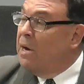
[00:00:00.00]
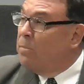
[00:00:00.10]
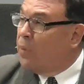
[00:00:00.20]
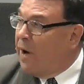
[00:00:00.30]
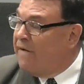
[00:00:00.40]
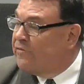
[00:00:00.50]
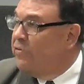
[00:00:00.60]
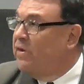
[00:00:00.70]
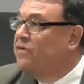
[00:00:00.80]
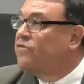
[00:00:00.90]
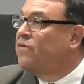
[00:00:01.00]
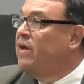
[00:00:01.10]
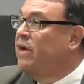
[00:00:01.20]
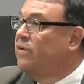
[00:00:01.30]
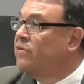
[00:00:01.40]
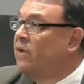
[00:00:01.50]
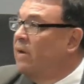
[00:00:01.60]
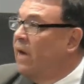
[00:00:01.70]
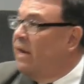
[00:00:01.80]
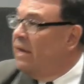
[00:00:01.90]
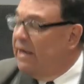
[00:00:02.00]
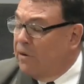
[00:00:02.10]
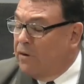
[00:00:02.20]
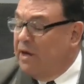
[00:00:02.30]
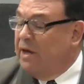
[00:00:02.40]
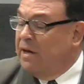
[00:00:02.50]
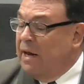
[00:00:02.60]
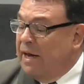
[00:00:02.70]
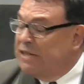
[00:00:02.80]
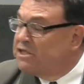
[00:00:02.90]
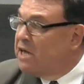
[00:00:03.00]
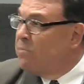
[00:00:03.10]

pray for these things, and literally in, in some